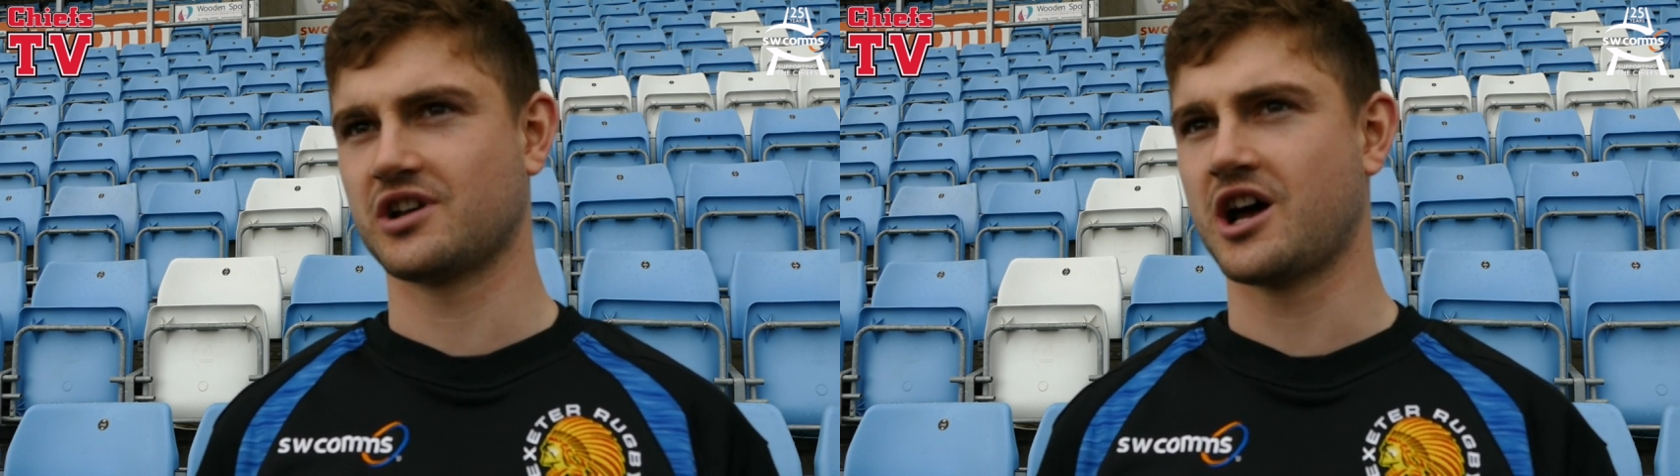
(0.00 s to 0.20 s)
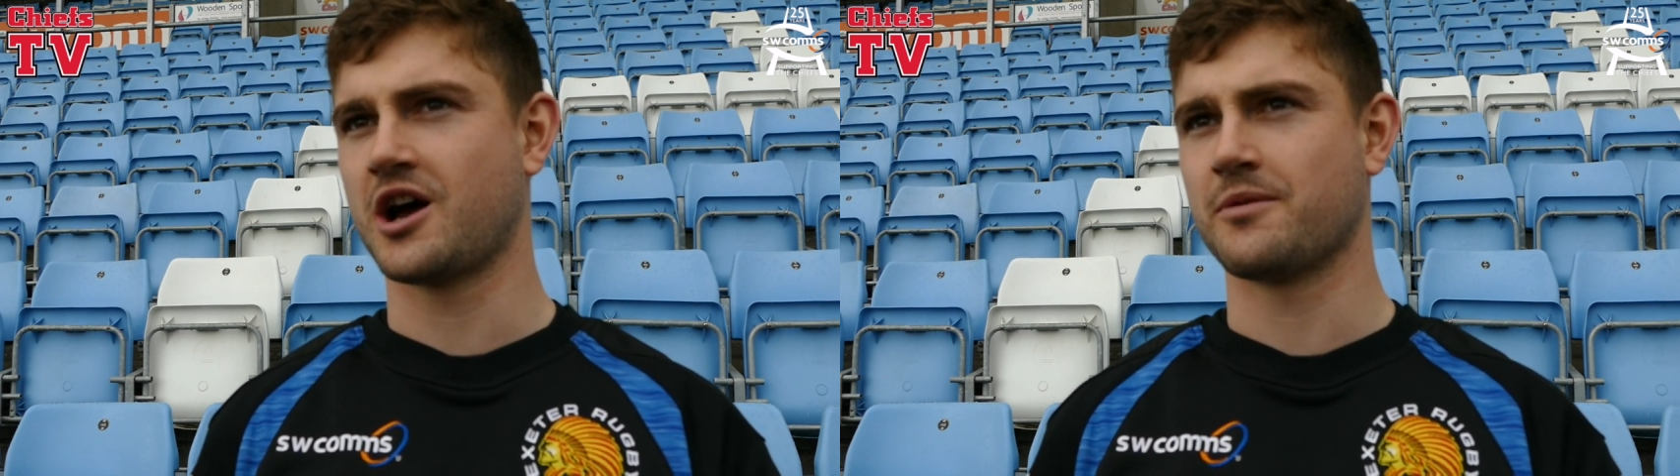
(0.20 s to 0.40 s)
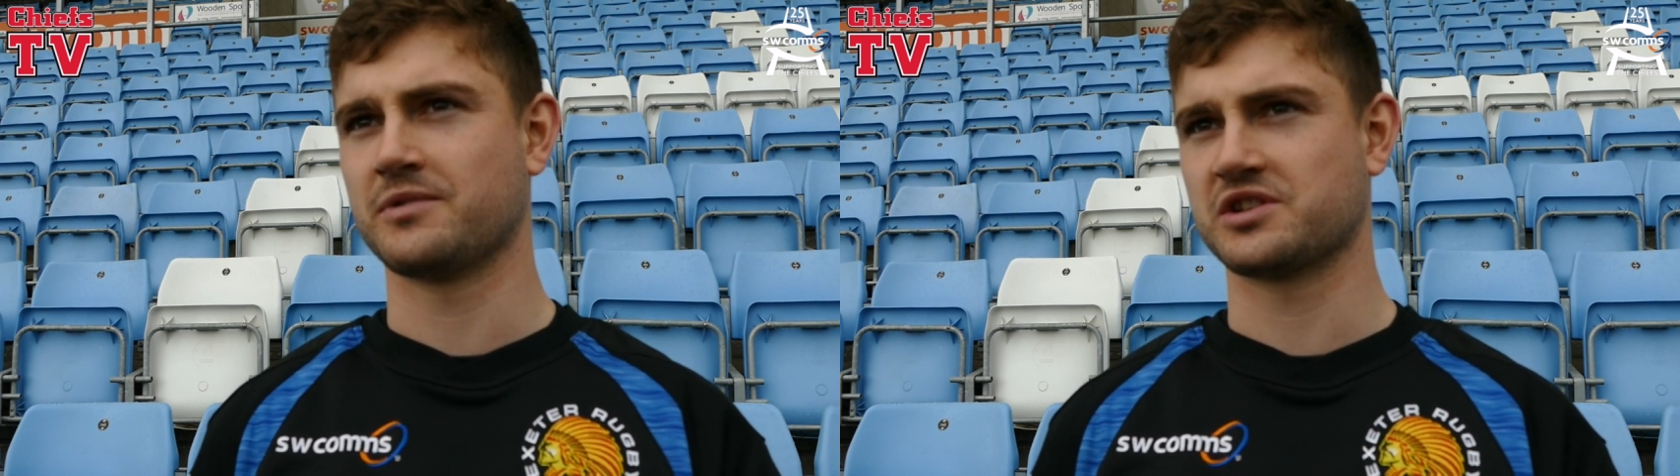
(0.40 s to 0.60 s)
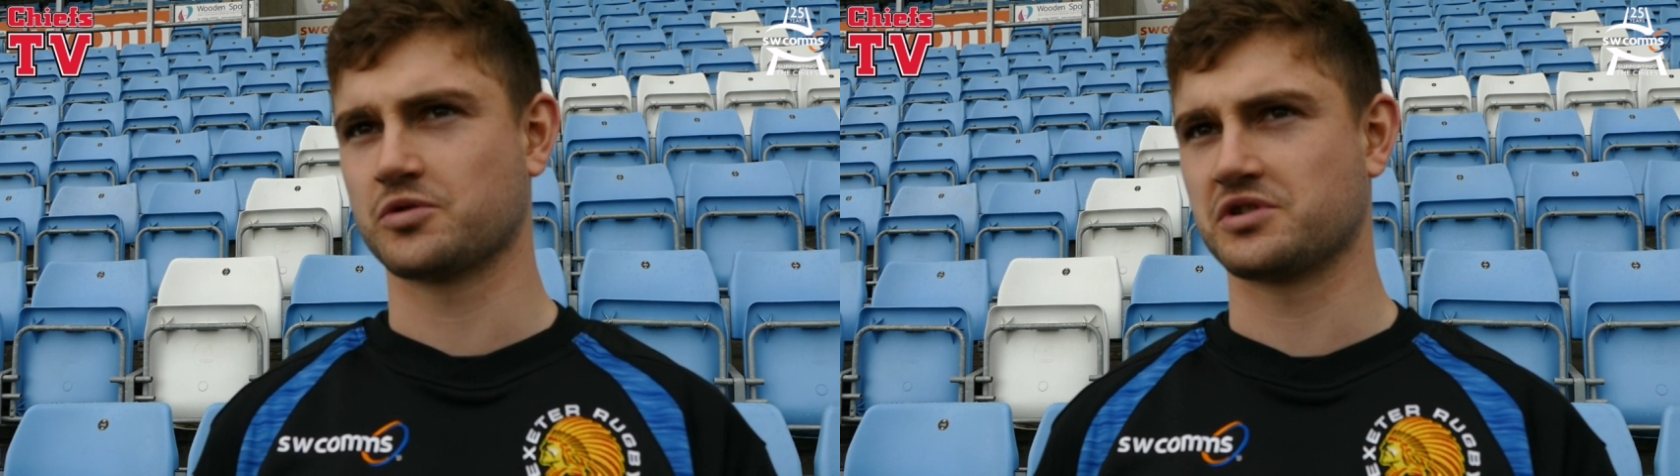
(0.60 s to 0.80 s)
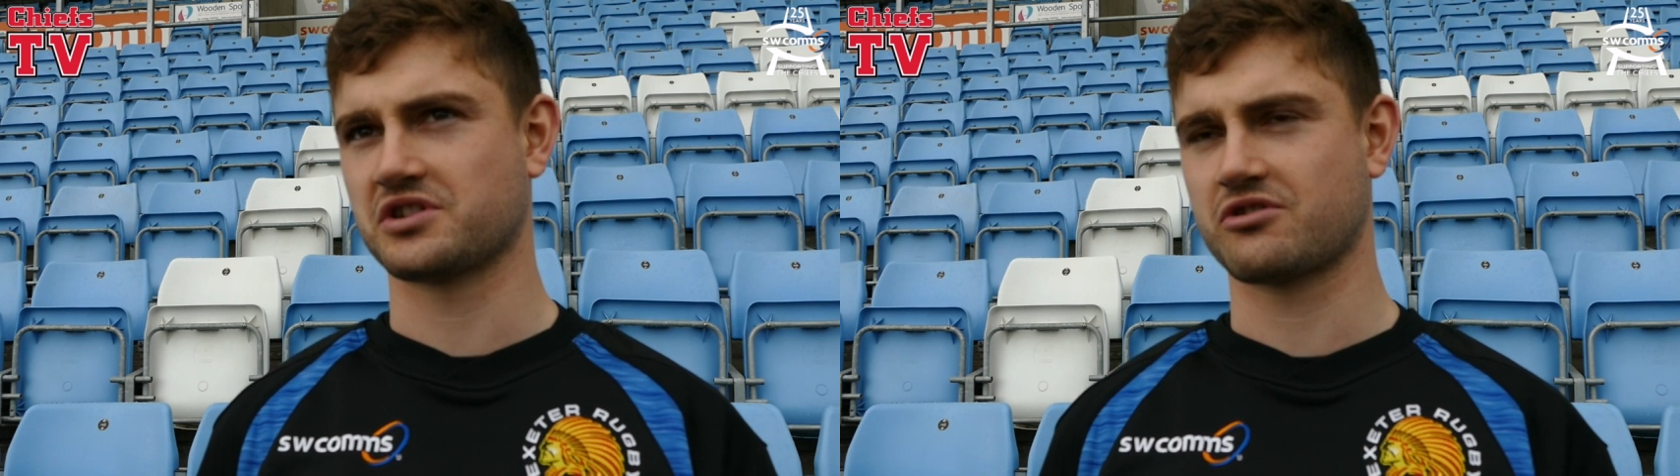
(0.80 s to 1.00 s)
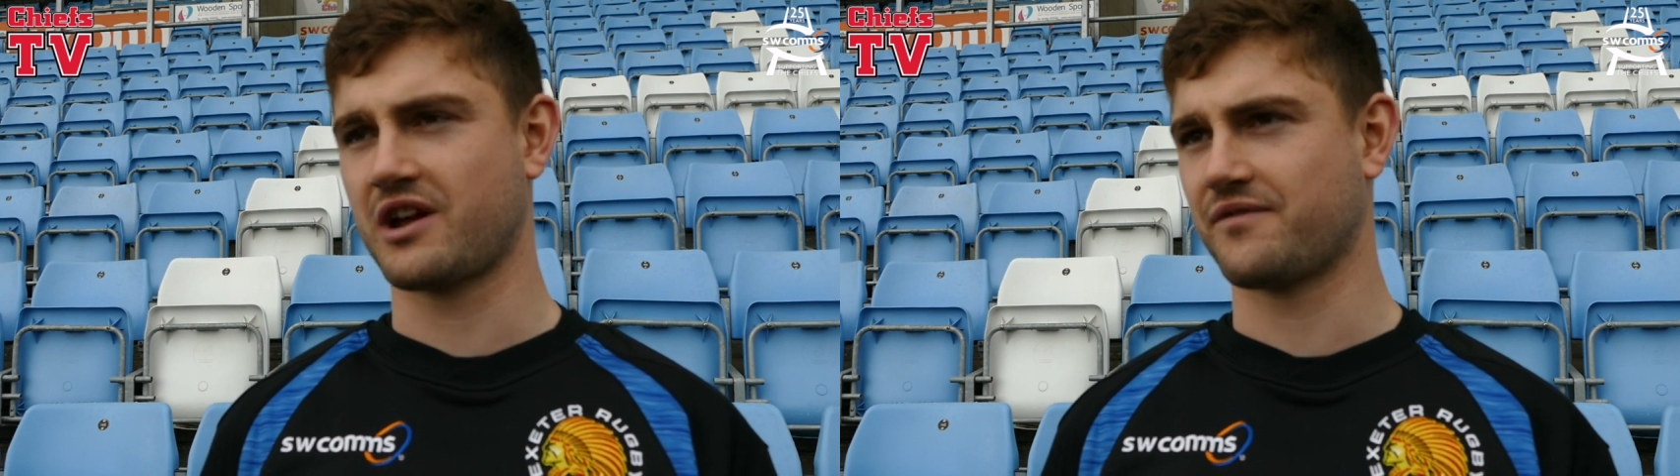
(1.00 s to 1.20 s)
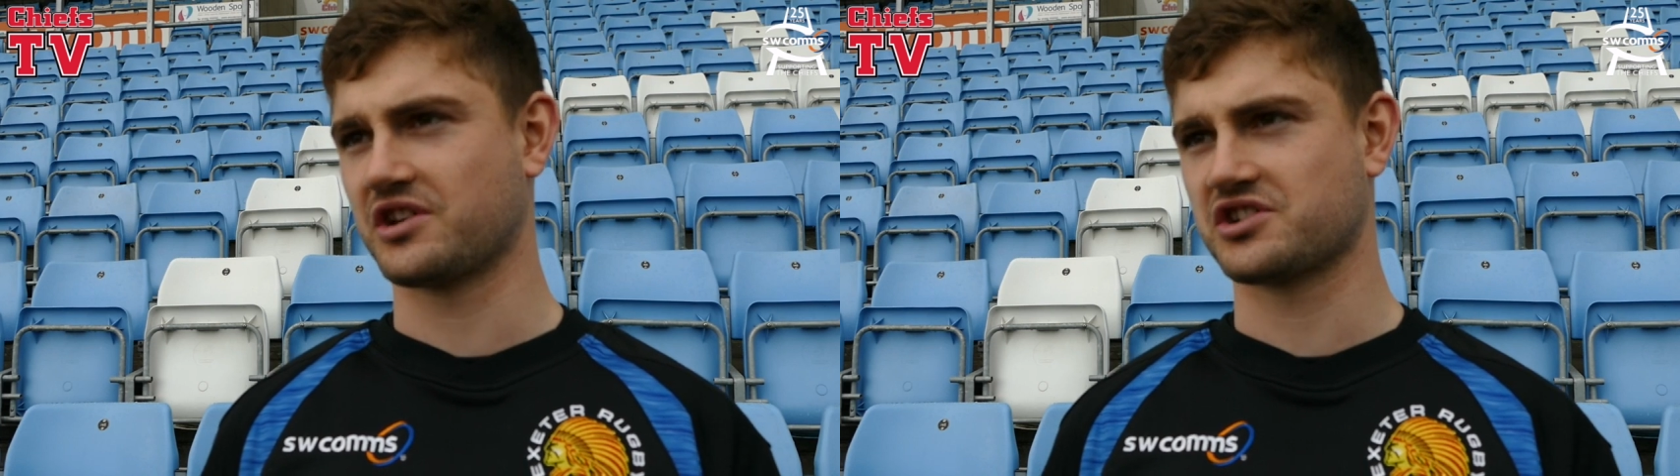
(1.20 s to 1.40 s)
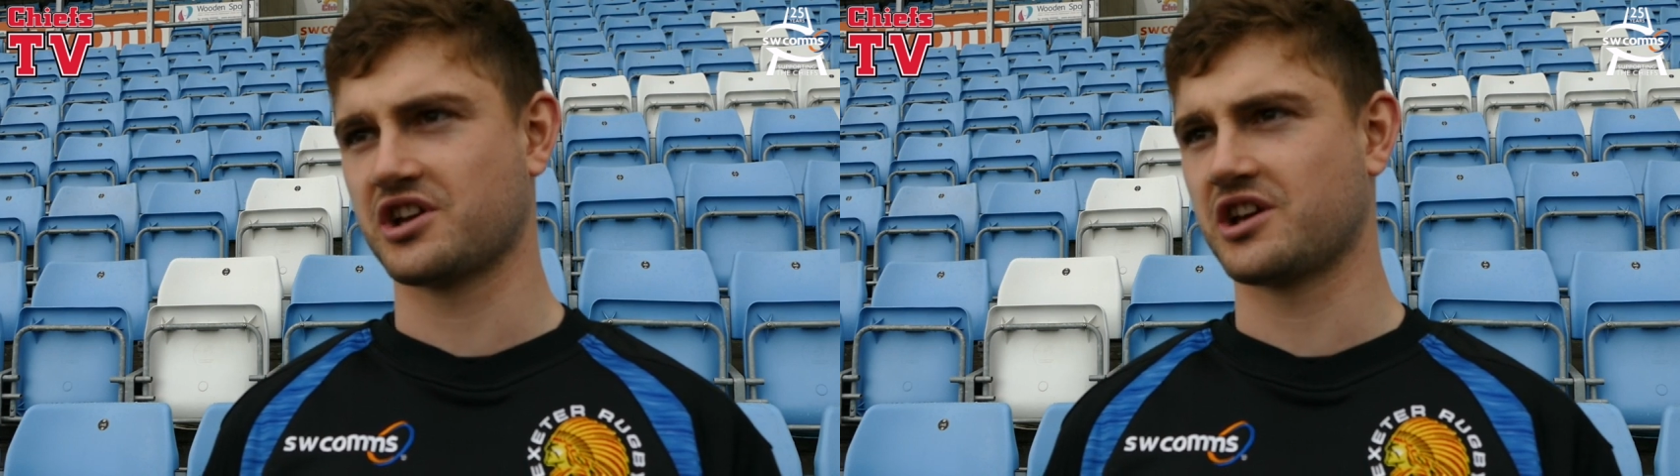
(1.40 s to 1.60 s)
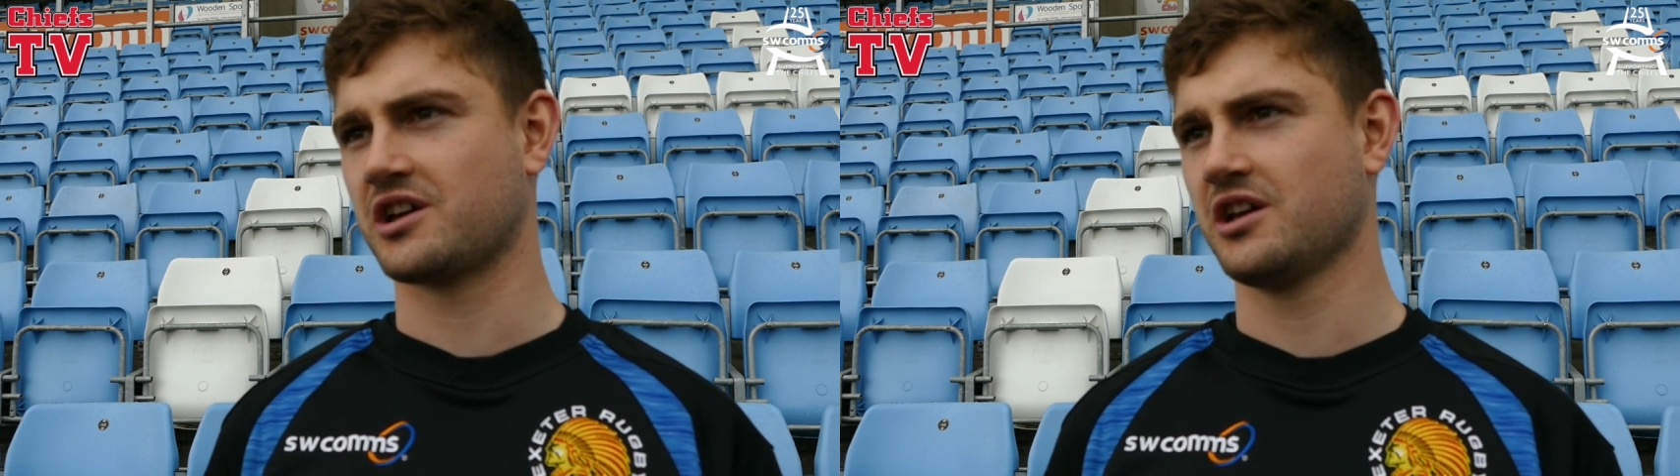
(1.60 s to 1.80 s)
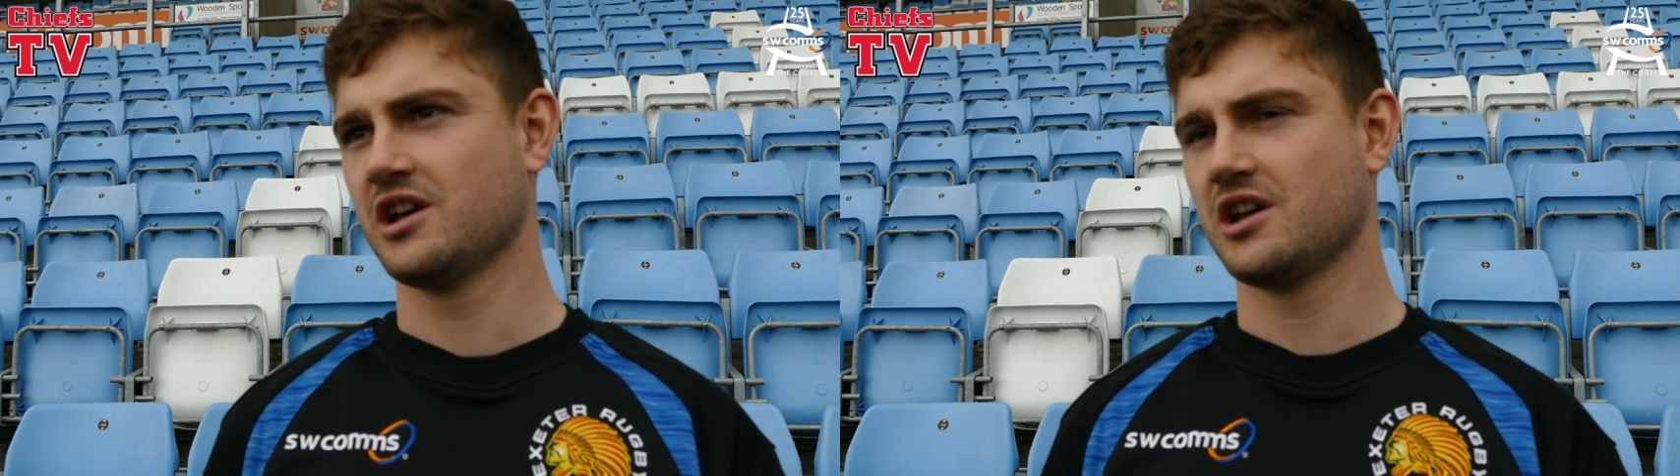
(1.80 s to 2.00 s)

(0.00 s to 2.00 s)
Um, it's always a great fixture here.